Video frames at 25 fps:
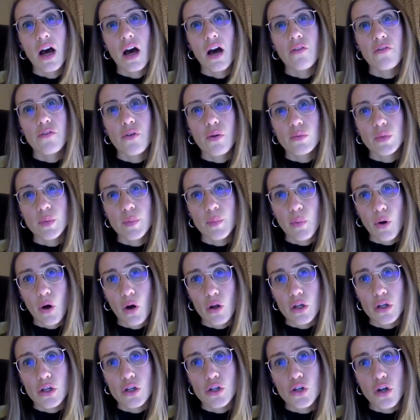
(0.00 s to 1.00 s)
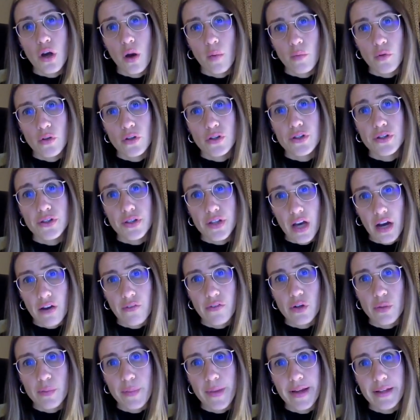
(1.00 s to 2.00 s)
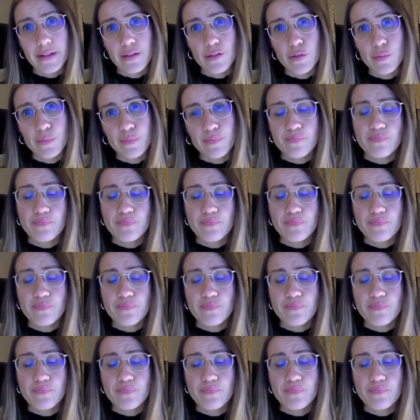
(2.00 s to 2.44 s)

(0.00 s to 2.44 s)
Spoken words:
from the Polish communist government.